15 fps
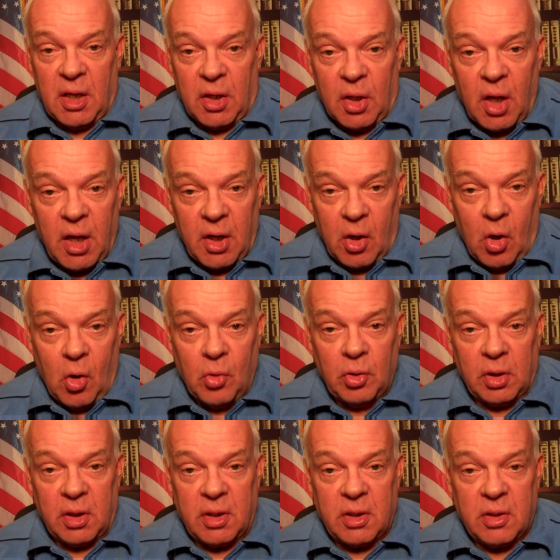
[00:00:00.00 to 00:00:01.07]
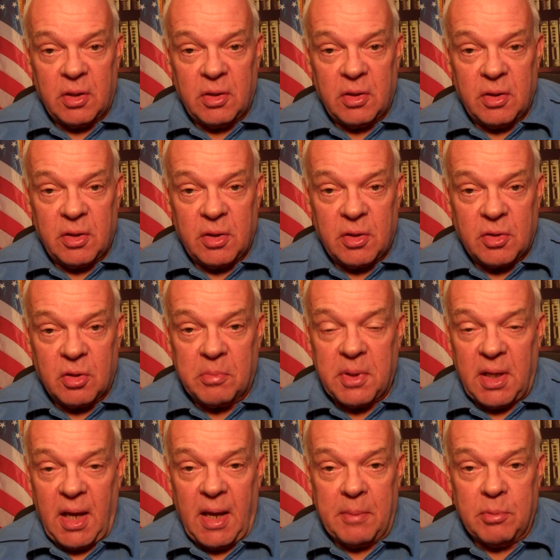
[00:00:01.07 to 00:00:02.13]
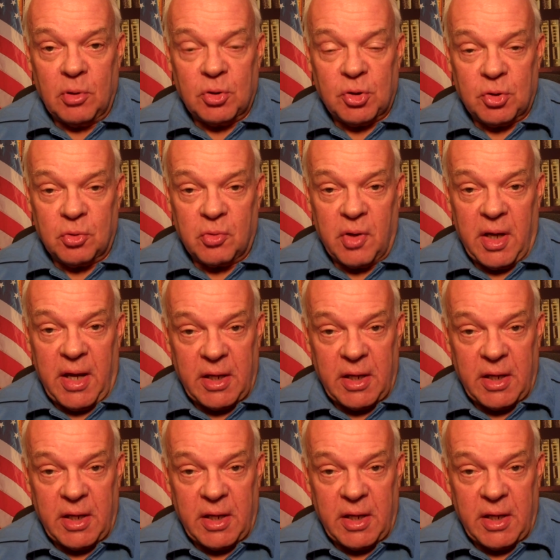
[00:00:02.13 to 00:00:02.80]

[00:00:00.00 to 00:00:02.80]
not only to be able to